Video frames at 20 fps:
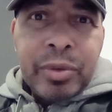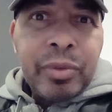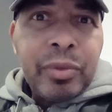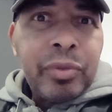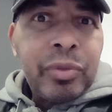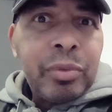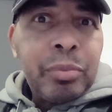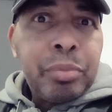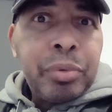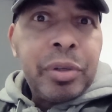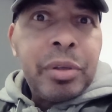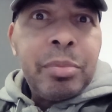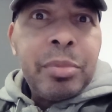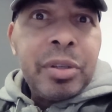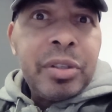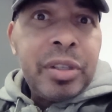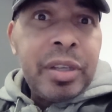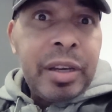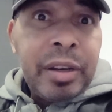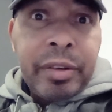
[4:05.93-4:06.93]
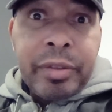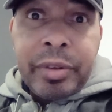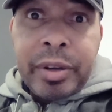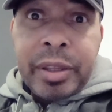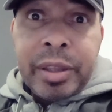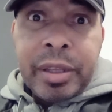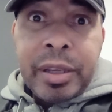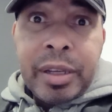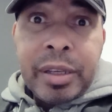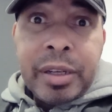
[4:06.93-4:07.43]
for pretty much
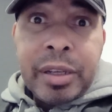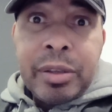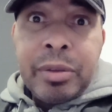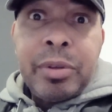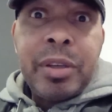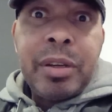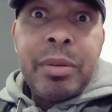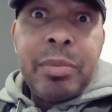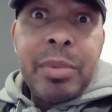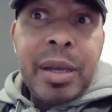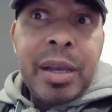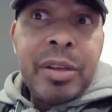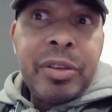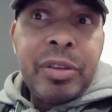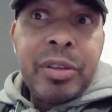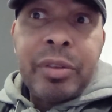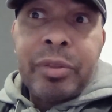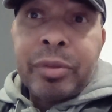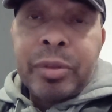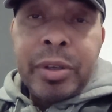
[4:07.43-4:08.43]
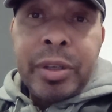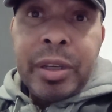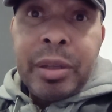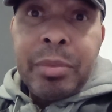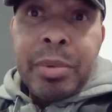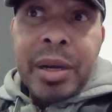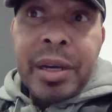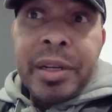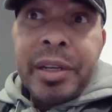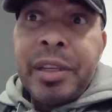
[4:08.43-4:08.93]
everything that you can imagine for
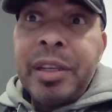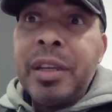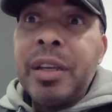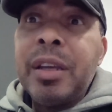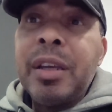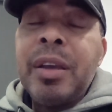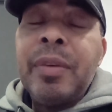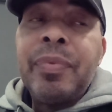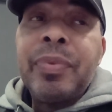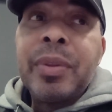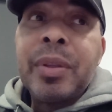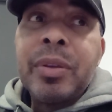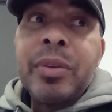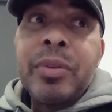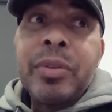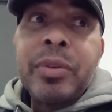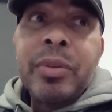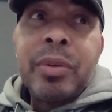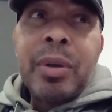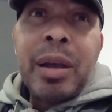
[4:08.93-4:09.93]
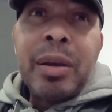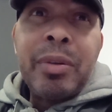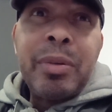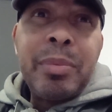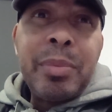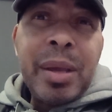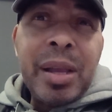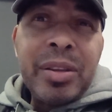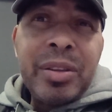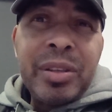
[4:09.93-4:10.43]
anybody. So I would
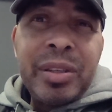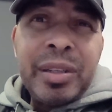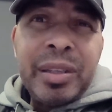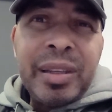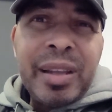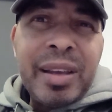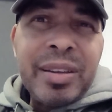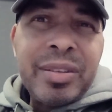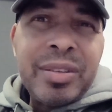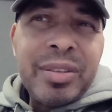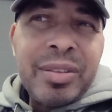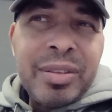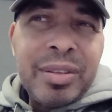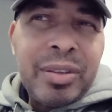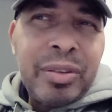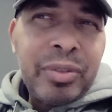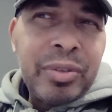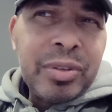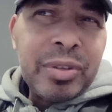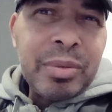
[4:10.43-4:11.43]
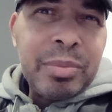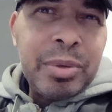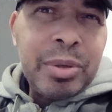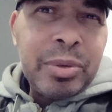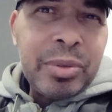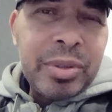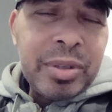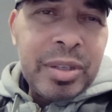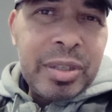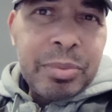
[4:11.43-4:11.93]
imagine the licenses for some of those
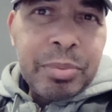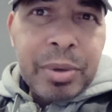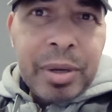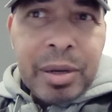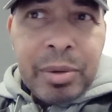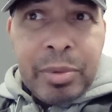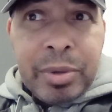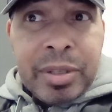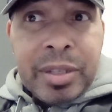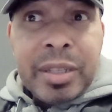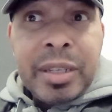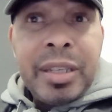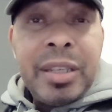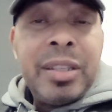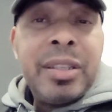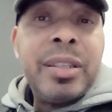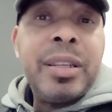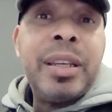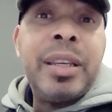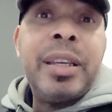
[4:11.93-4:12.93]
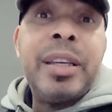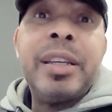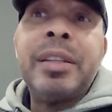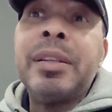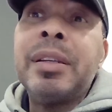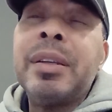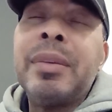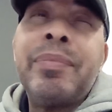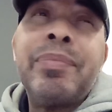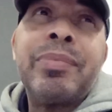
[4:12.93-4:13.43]
things probably wasn't easy to get.
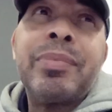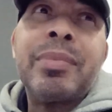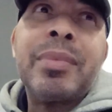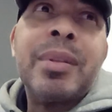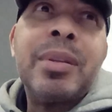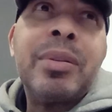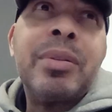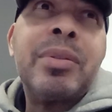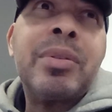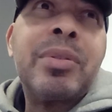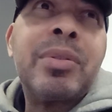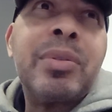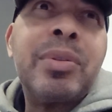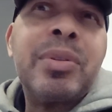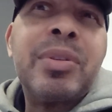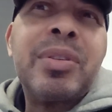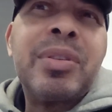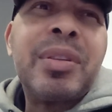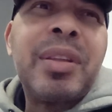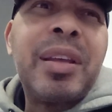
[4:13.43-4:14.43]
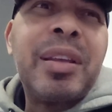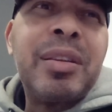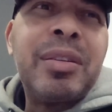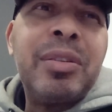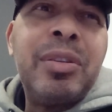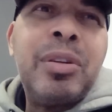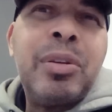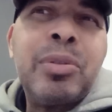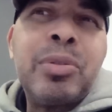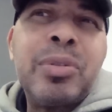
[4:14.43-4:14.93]
So it's just like,
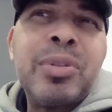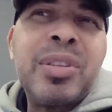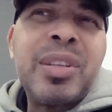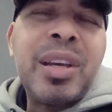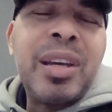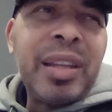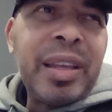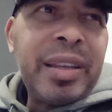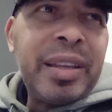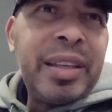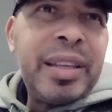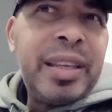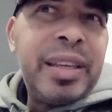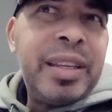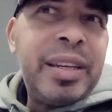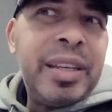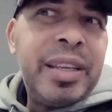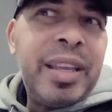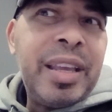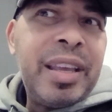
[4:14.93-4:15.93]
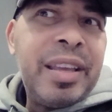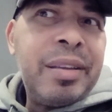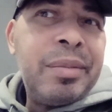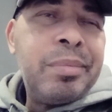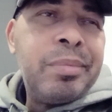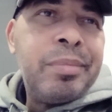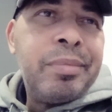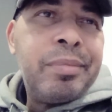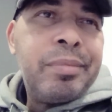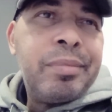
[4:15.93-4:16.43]
so it's kind of like a kiddie game
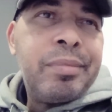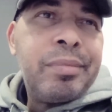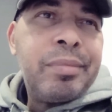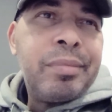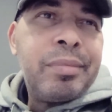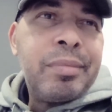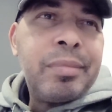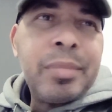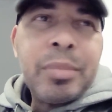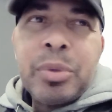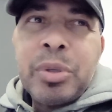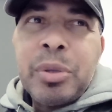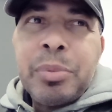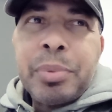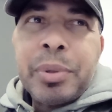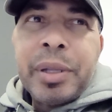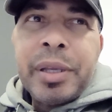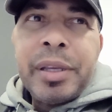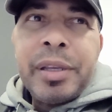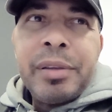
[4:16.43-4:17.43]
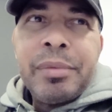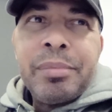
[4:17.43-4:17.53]
when you play